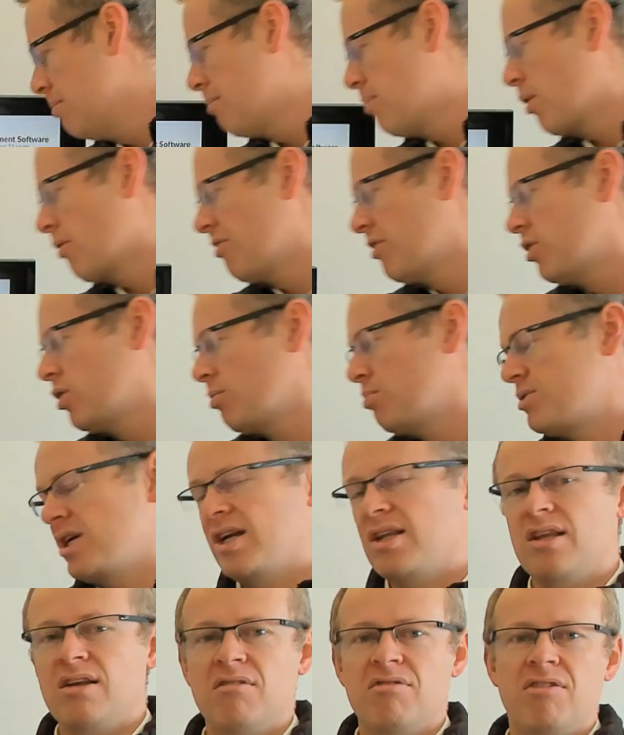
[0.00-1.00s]
profit
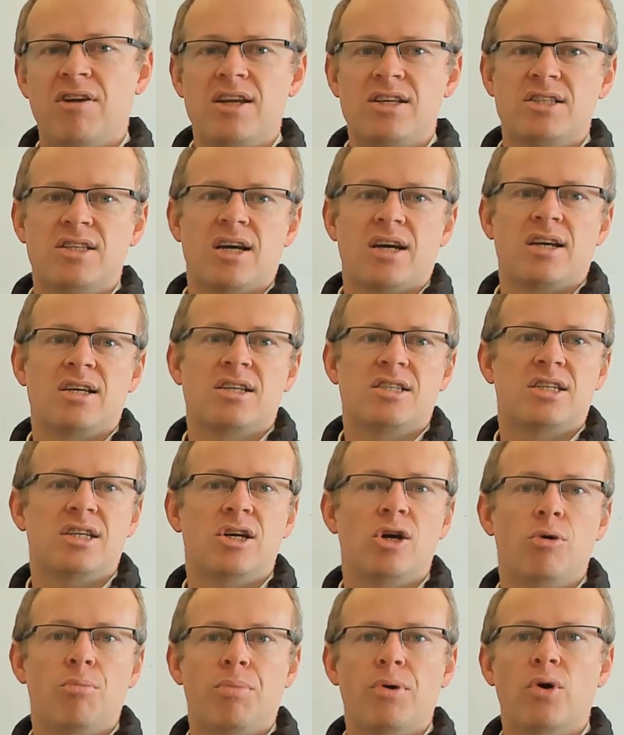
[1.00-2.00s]
objective, let's say a
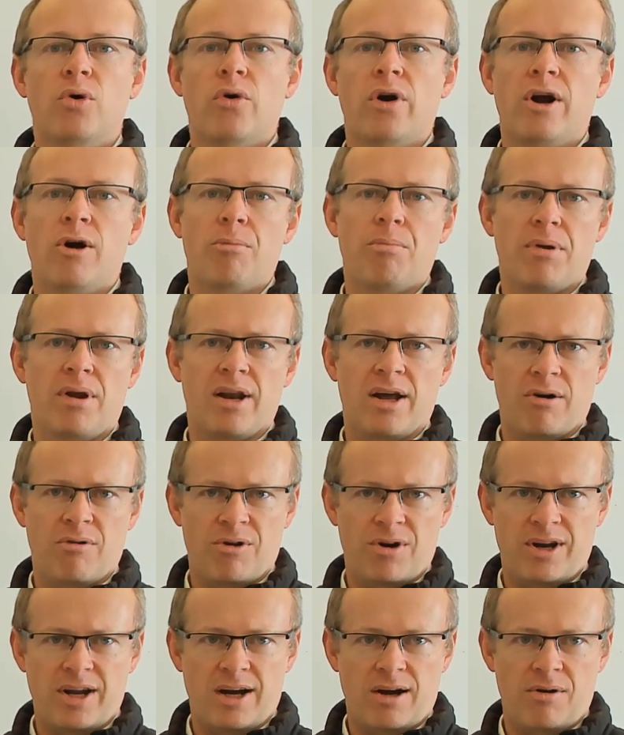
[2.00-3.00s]
COP or OP
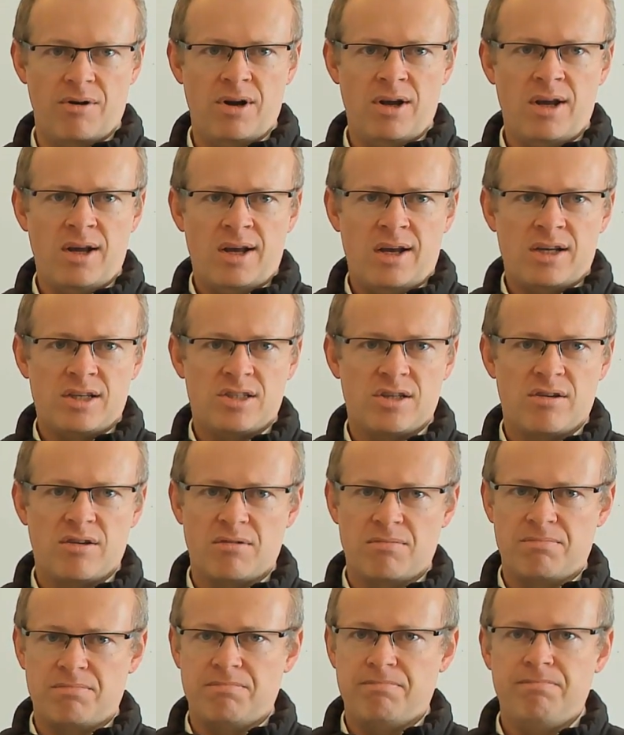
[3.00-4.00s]
lower down.
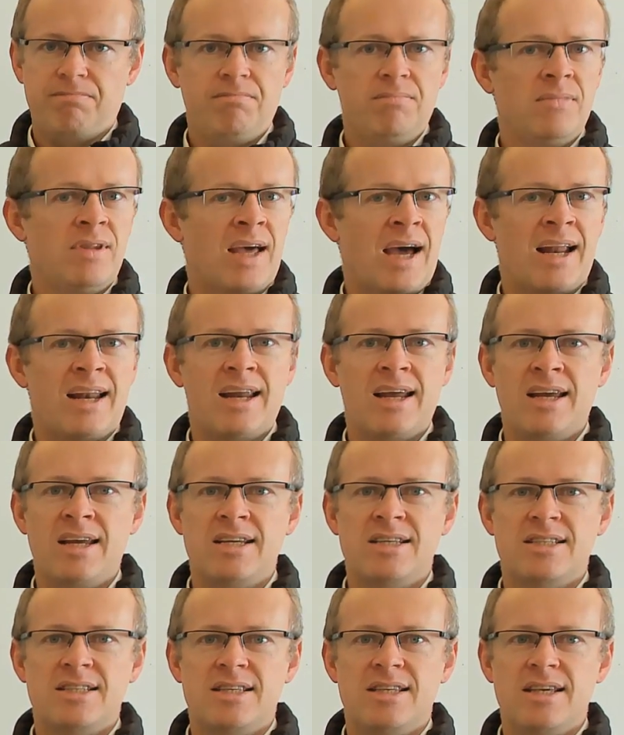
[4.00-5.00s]
So that
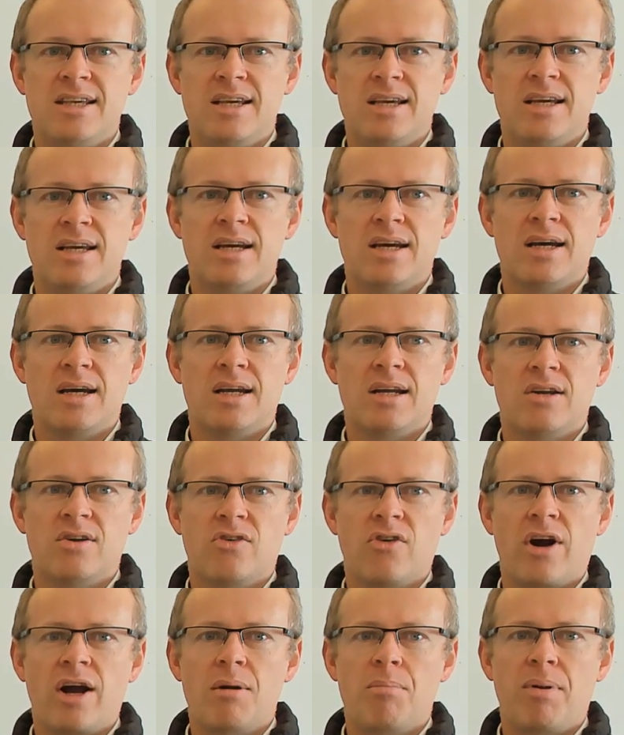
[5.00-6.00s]
is the
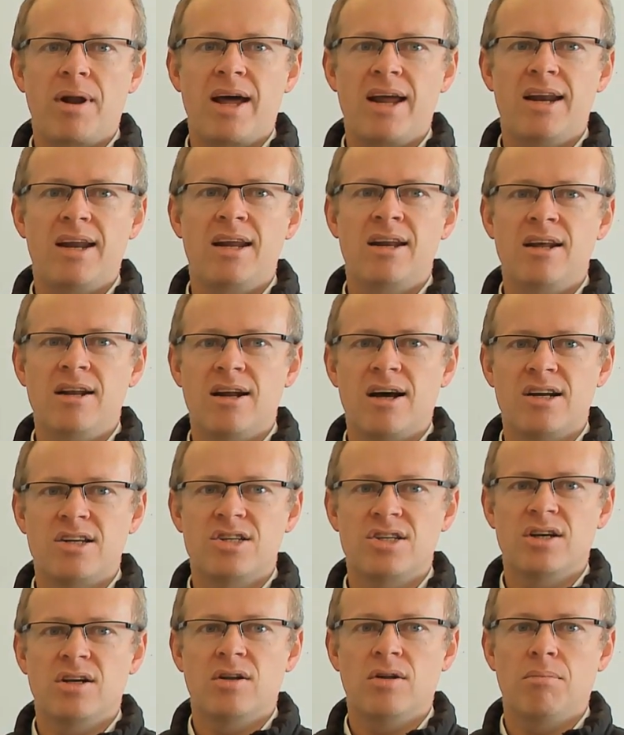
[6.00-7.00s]
trade plan in a
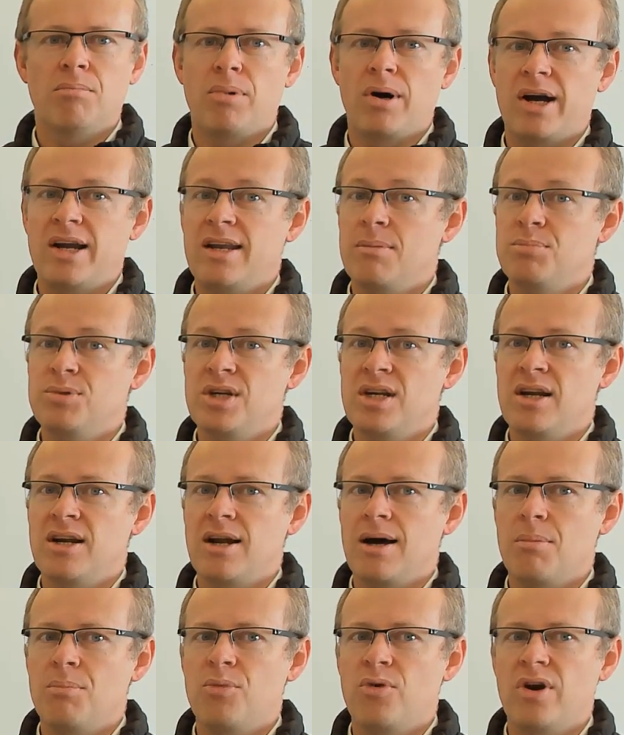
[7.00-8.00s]
nutshell. Buy dips
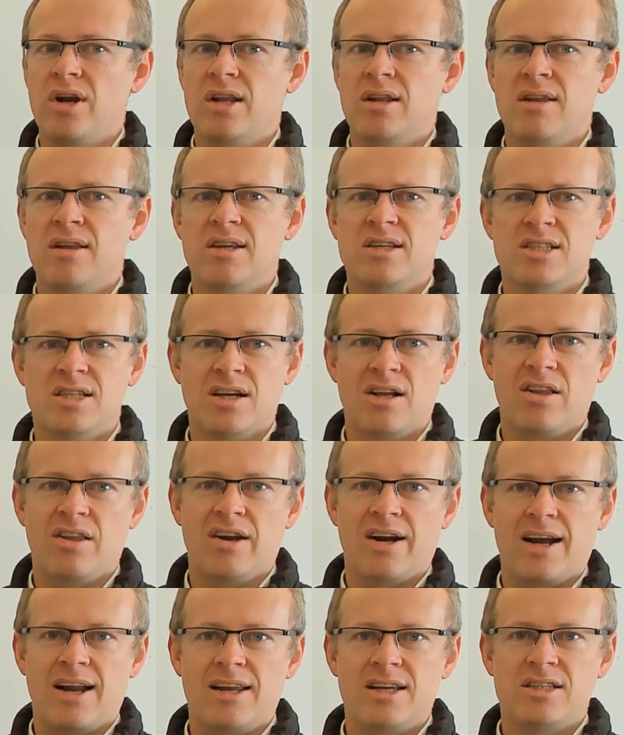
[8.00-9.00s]
in an uptrend,
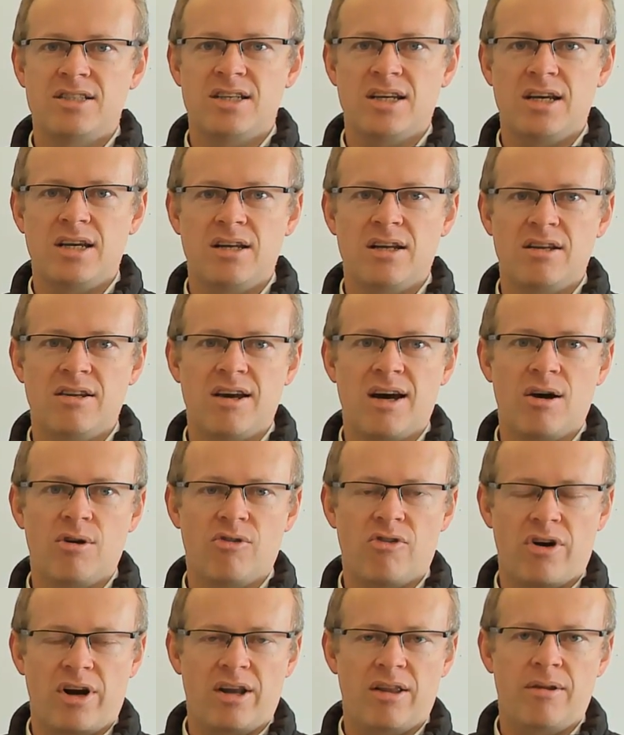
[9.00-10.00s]
sell rallies in a
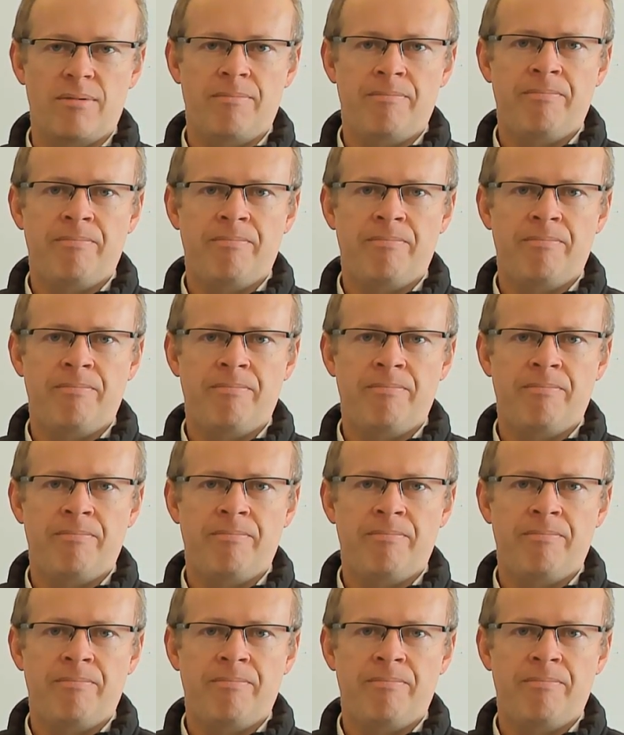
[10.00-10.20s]
downtrend.